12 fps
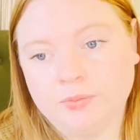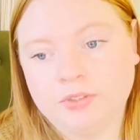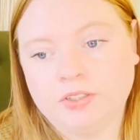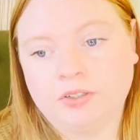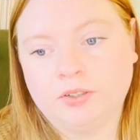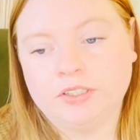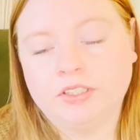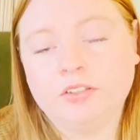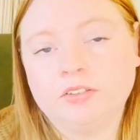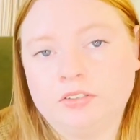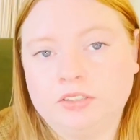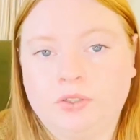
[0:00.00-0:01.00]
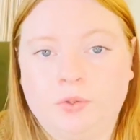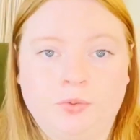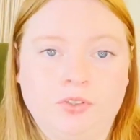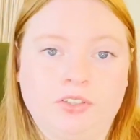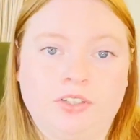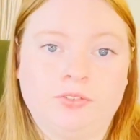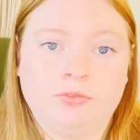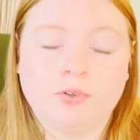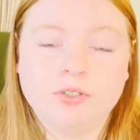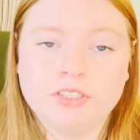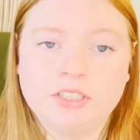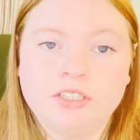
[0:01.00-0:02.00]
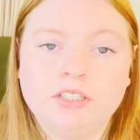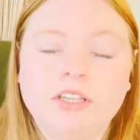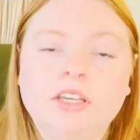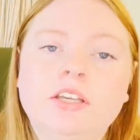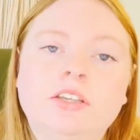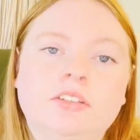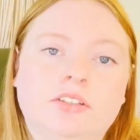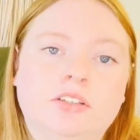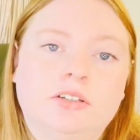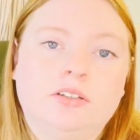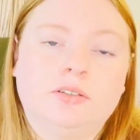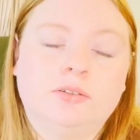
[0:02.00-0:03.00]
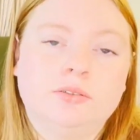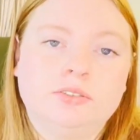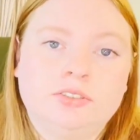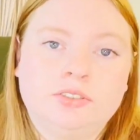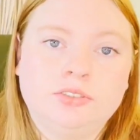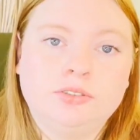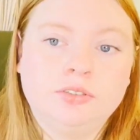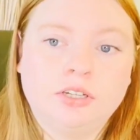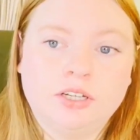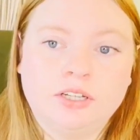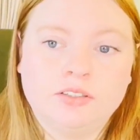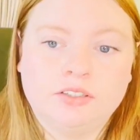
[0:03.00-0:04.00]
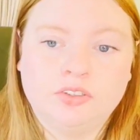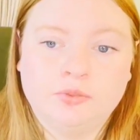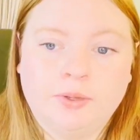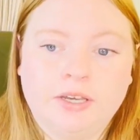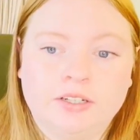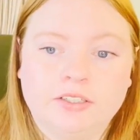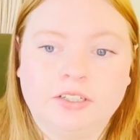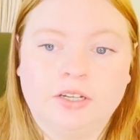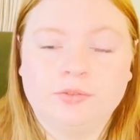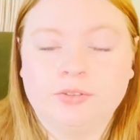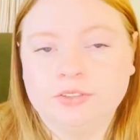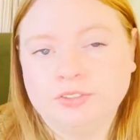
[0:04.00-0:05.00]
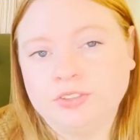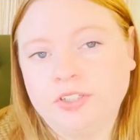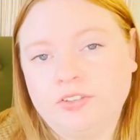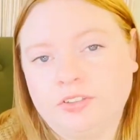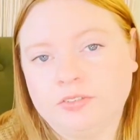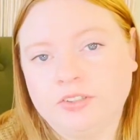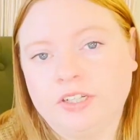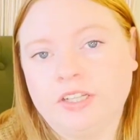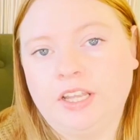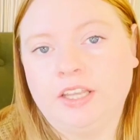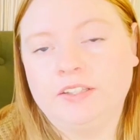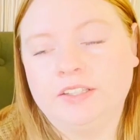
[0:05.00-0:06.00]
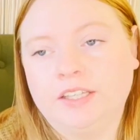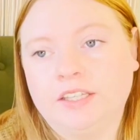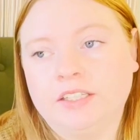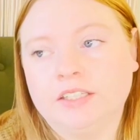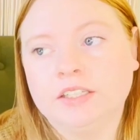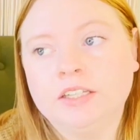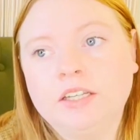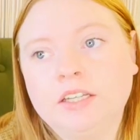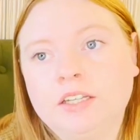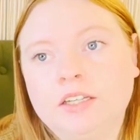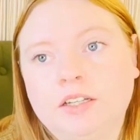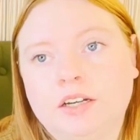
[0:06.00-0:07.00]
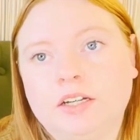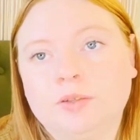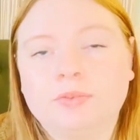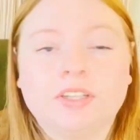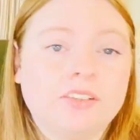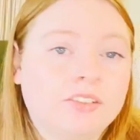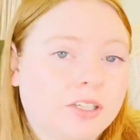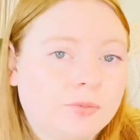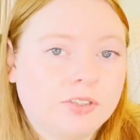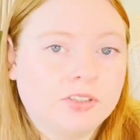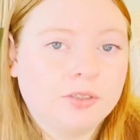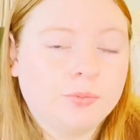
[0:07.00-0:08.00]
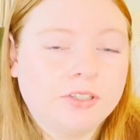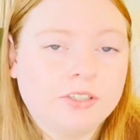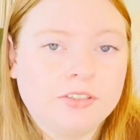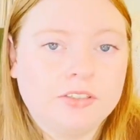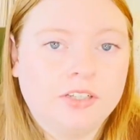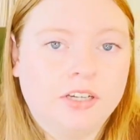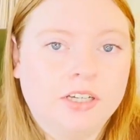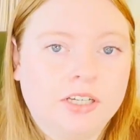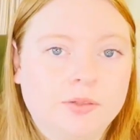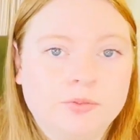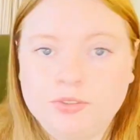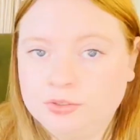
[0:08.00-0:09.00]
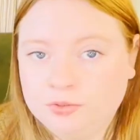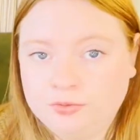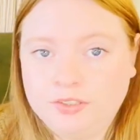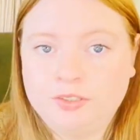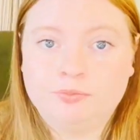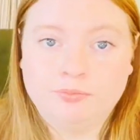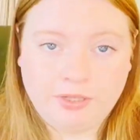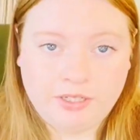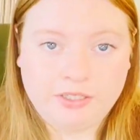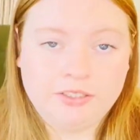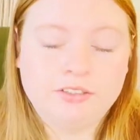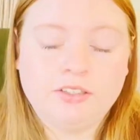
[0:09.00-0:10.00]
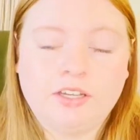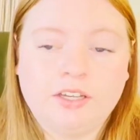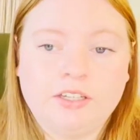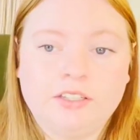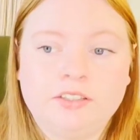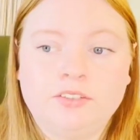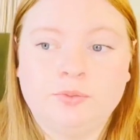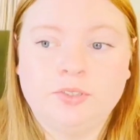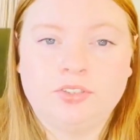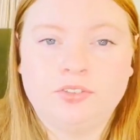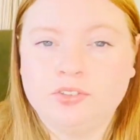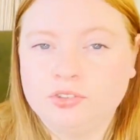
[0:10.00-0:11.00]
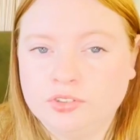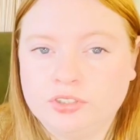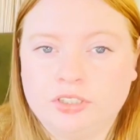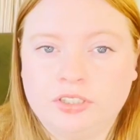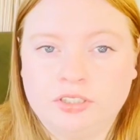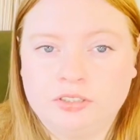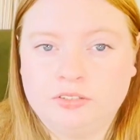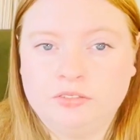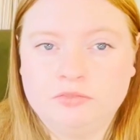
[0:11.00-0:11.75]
so it does only go up to a size 14. So to cut out this pattern, I'm going to trace over it and then size it up just a bit to fit my size, which is usually